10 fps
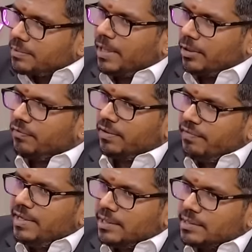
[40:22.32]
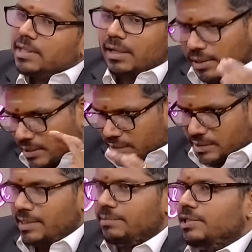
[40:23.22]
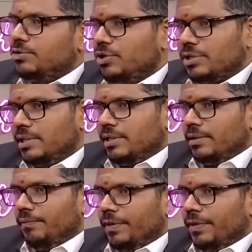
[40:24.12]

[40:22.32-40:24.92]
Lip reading: was a matter of convenience. Yeah. That's the same situation here.